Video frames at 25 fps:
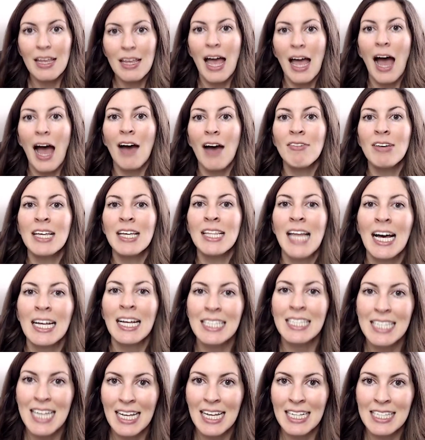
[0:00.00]
Having that
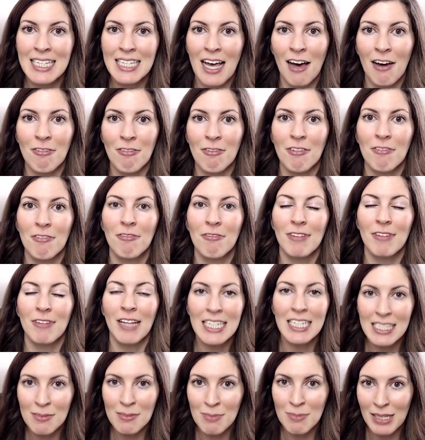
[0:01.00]
sense of
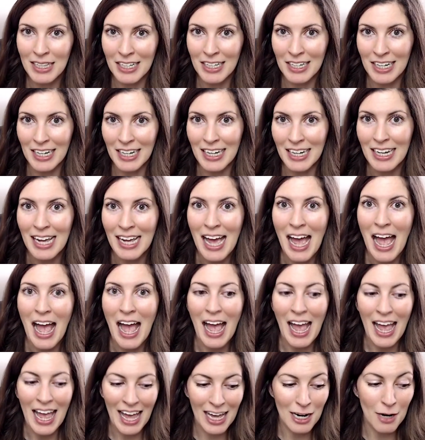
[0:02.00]
flexibility
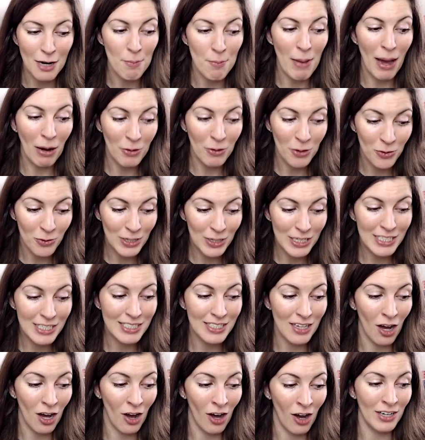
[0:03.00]
and
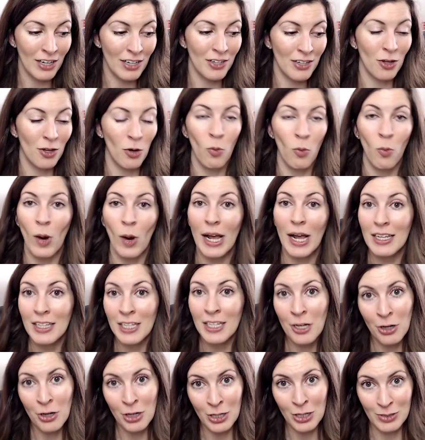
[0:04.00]
boundaries on the way
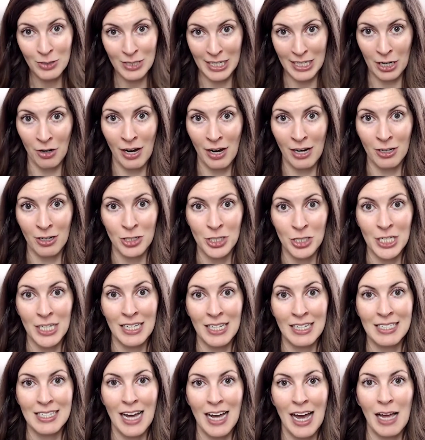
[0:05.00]
that you're using your energy
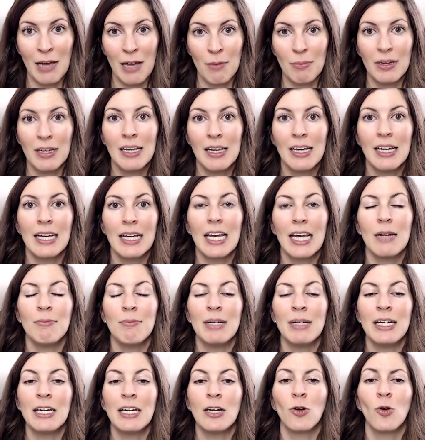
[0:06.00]
and time can
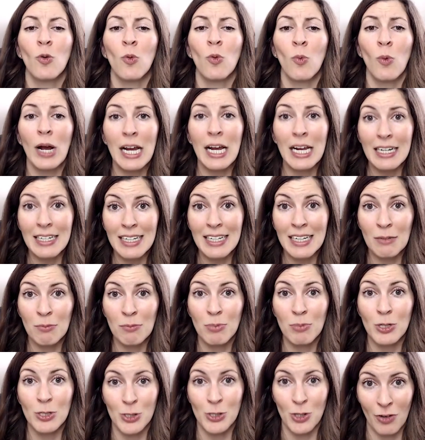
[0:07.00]
be great in
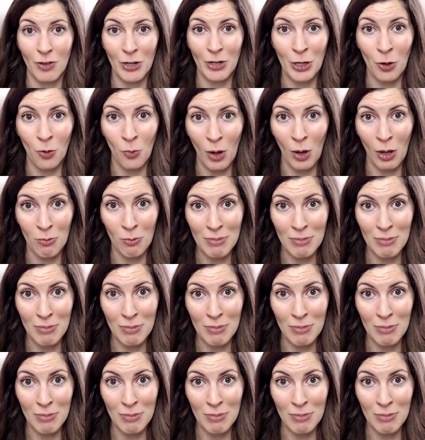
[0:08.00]
preserving your well